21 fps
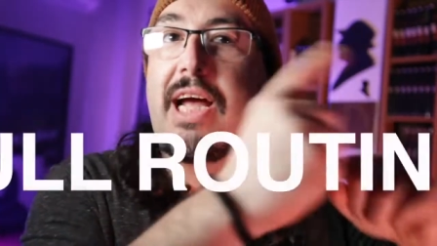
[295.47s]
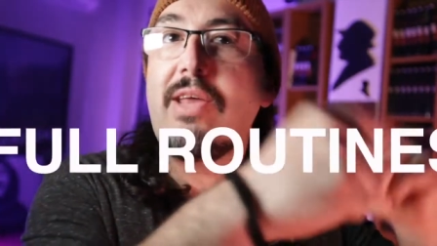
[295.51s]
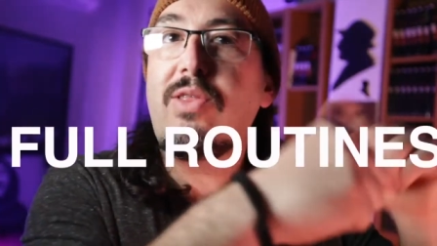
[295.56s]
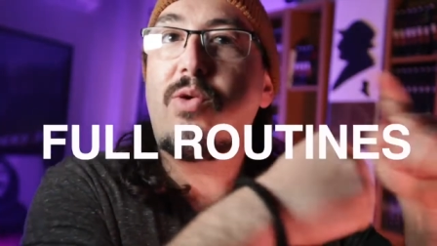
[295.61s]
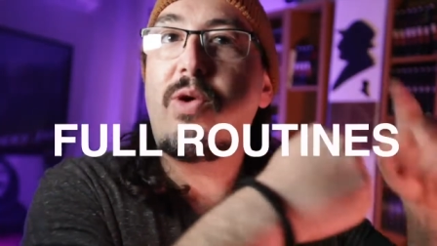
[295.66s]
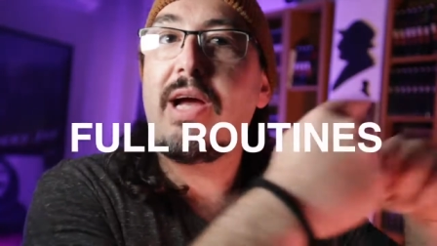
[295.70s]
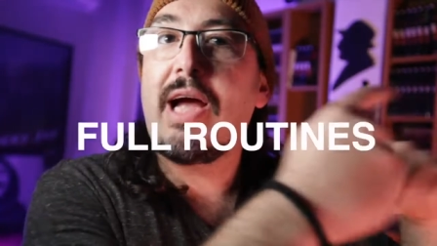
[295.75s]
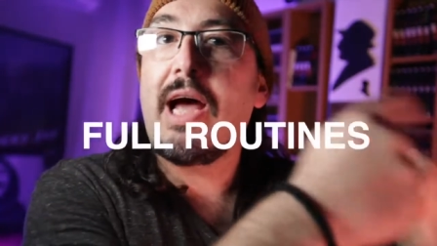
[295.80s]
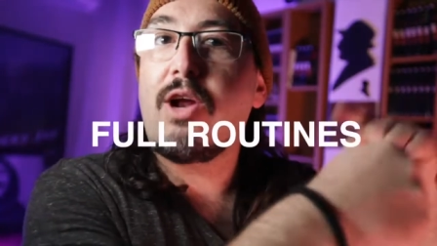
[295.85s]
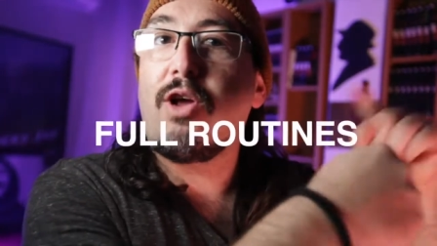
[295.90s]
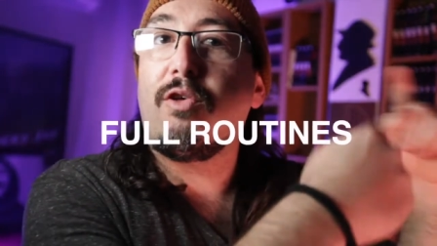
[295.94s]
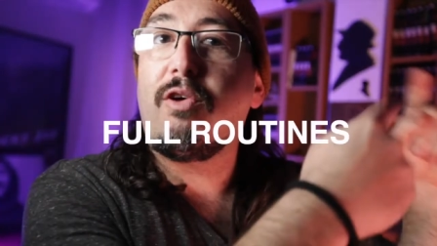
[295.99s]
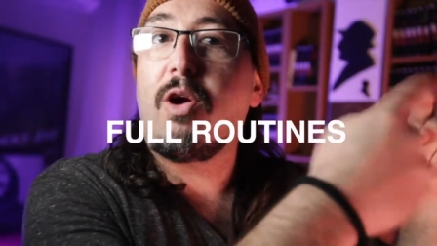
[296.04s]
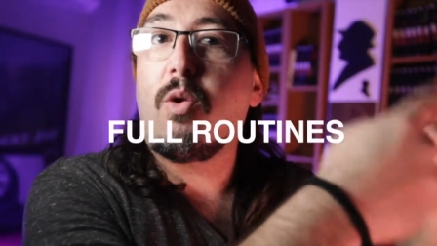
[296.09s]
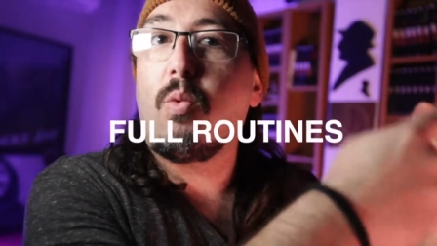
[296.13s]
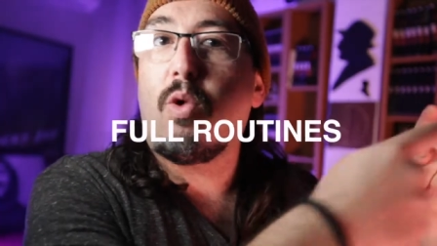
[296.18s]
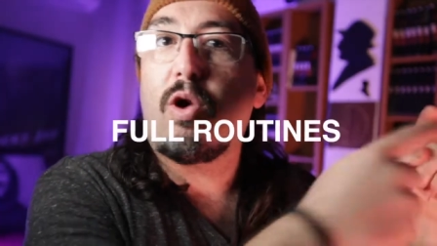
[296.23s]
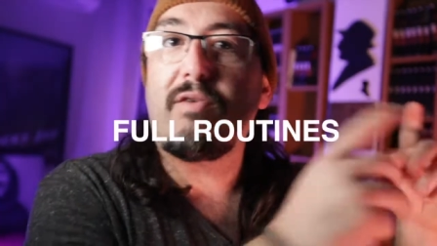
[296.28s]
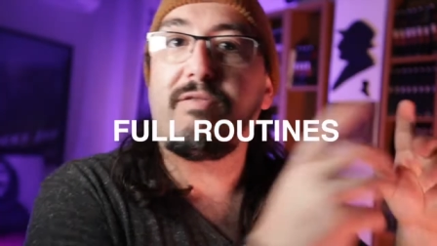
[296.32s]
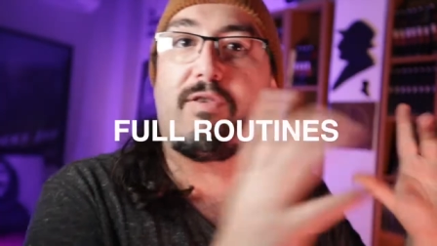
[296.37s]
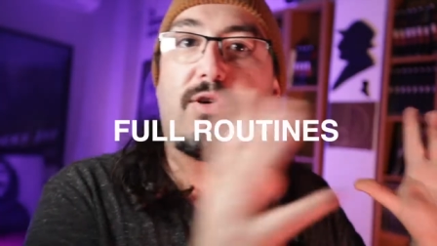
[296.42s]
do in another
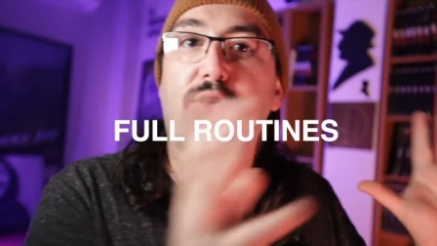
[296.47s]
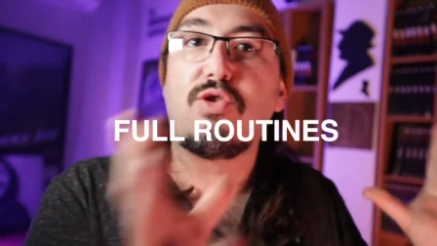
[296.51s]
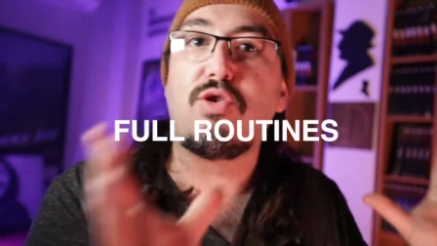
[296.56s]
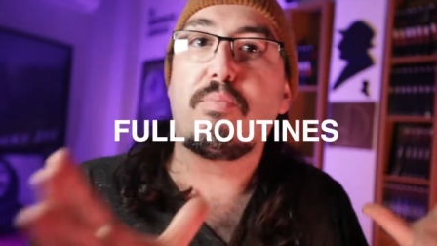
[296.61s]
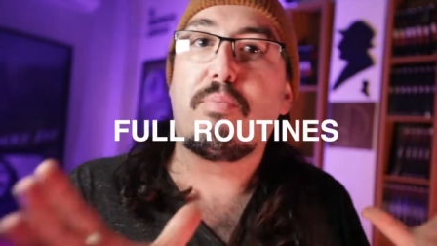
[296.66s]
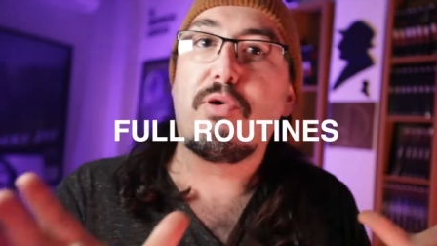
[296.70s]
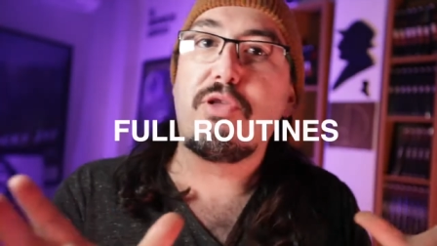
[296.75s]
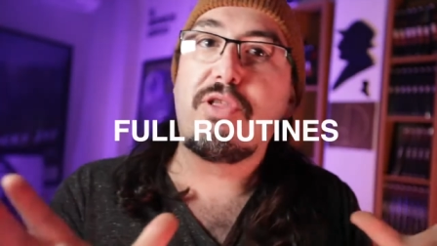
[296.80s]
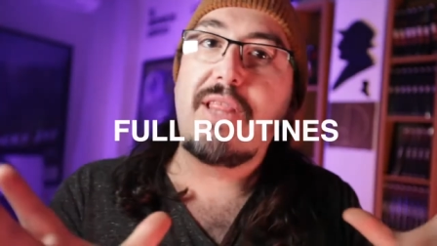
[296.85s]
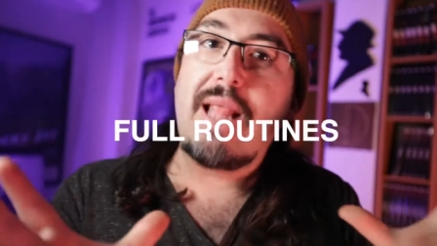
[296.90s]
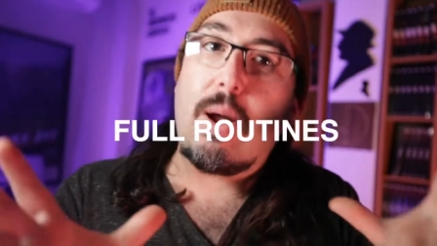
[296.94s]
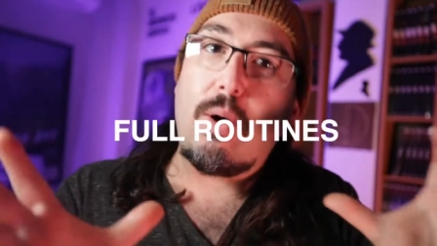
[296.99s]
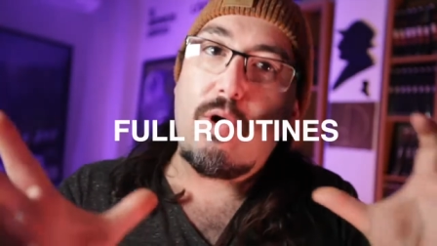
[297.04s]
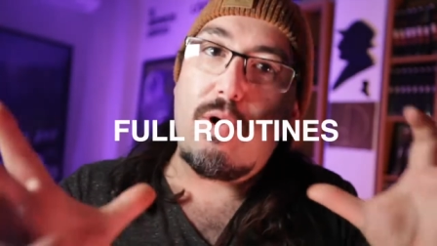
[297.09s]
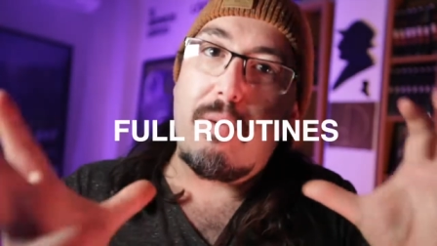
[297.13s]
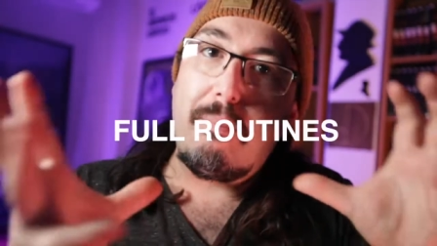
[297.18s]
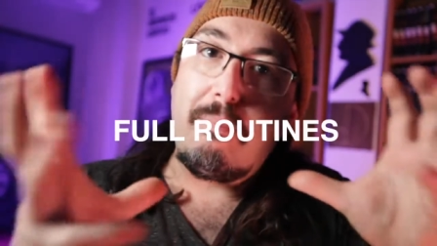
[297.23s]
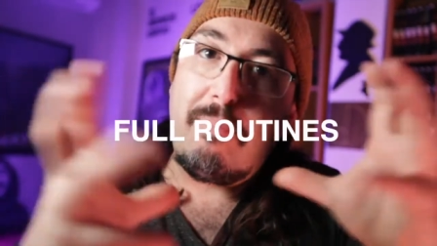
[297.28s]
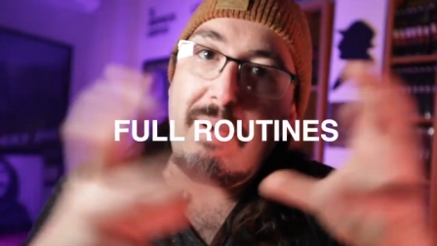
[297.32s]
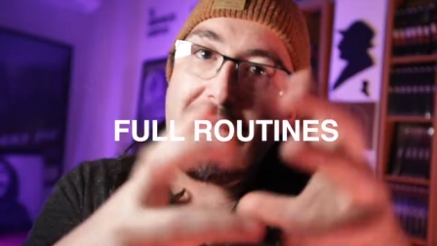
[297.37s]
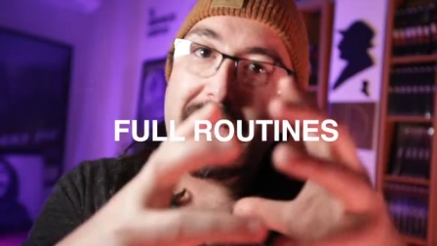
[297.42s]
work for to put now
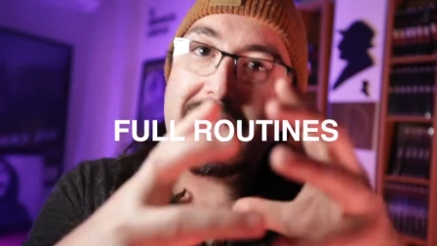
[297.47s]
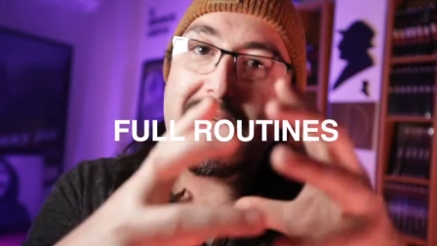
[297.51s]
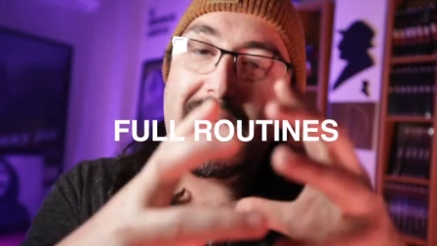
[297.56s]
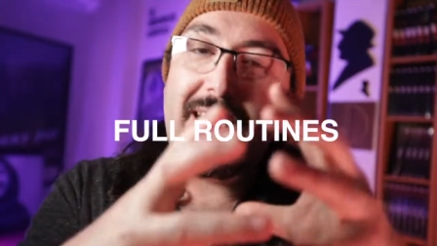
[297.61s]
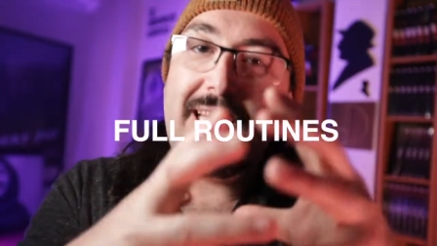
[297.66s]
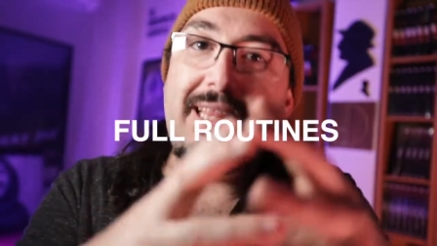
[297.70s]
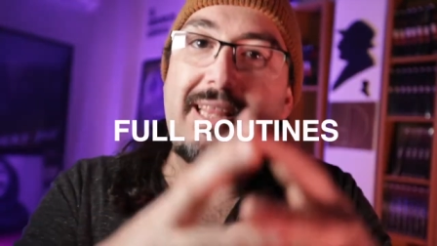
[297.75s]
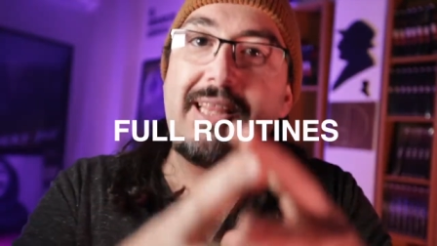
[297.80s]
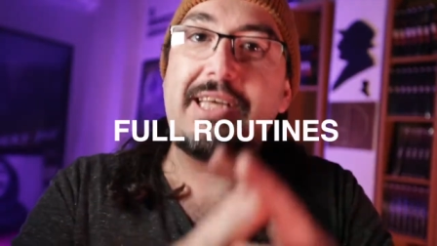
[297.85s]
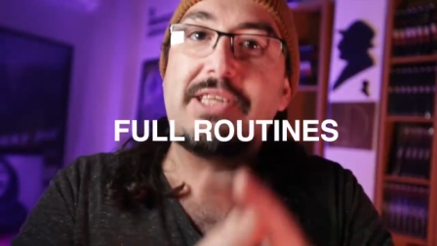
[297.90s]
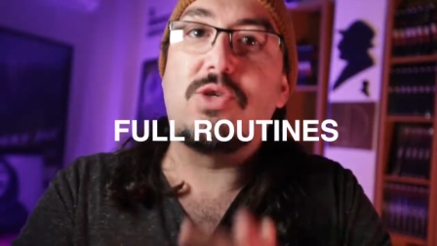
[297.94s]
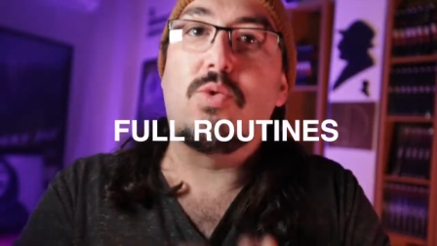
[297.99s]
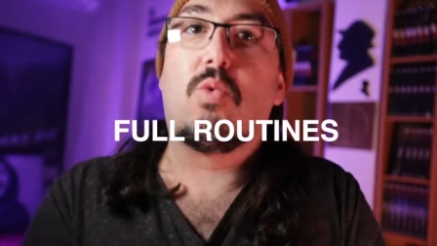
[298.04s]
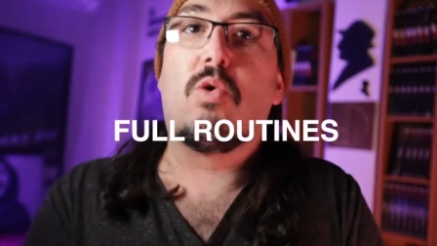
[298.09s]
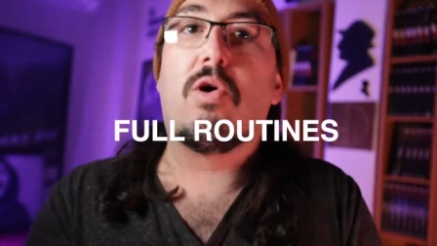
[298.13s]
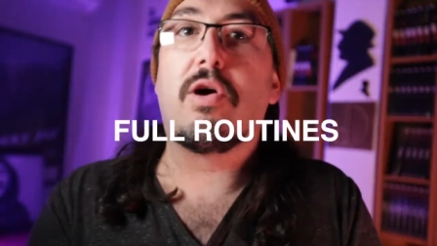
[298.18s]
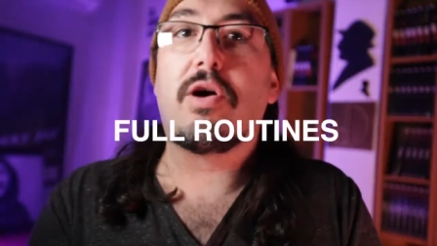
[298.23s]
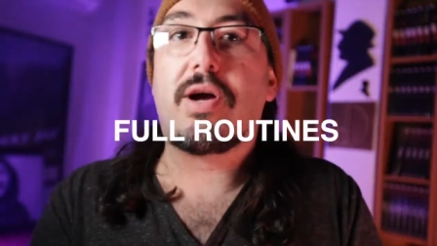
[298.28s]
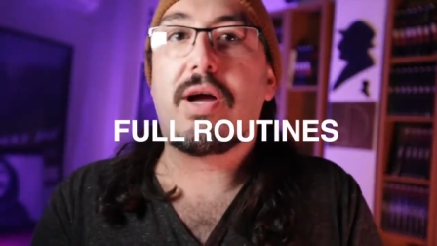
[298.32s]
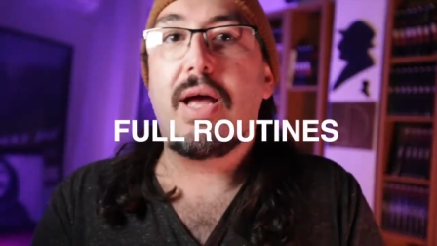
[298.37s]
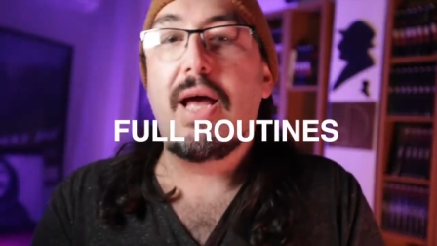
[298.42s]
complete in this
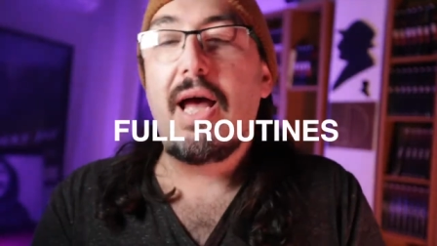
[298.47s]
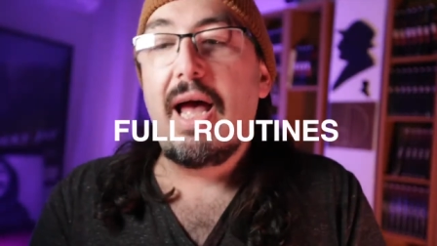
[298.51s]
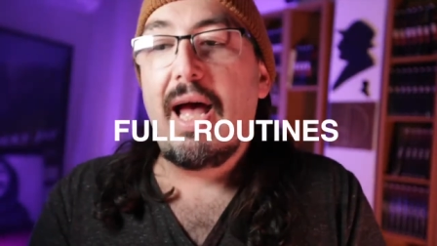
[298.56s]
work.